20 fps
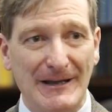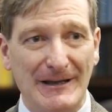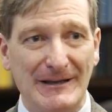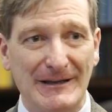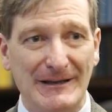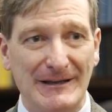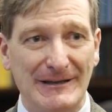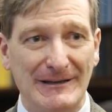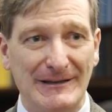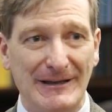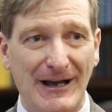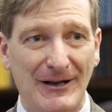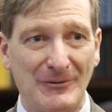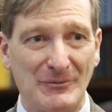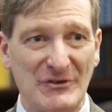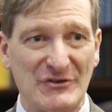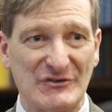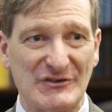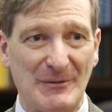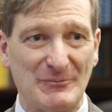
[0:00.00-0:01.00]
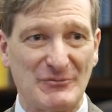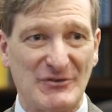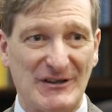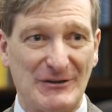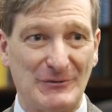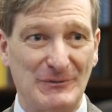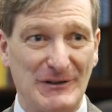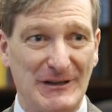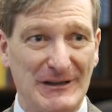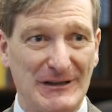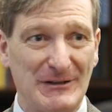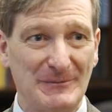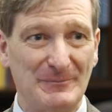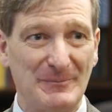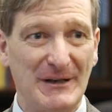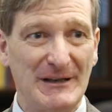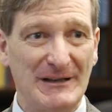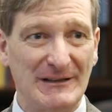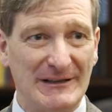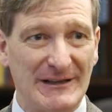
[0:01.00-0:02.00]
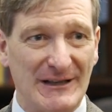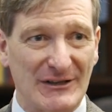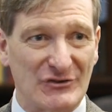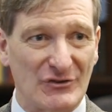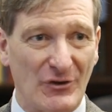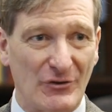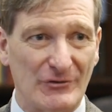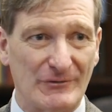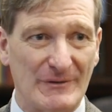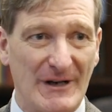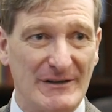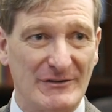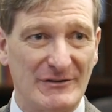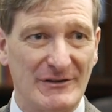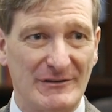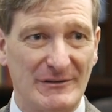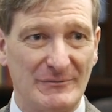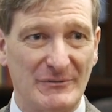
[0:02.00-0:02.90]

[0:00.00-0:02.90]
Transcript: He was subsequently completely exonerated.